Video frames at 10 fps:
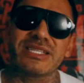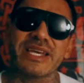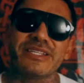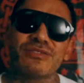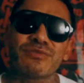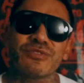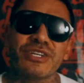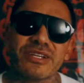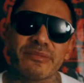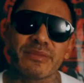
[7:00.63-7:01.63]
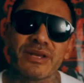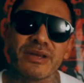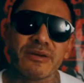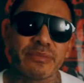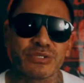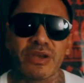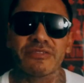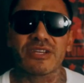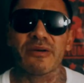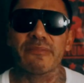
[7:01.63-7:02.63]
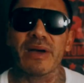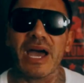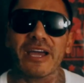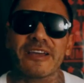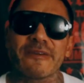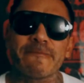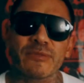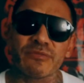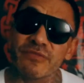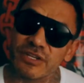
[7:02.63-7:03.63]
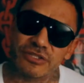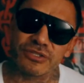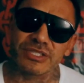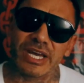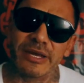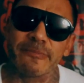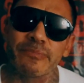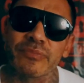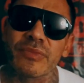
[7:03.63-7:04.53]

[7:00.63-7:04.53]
taste freedom, but you have to come back and finish your time.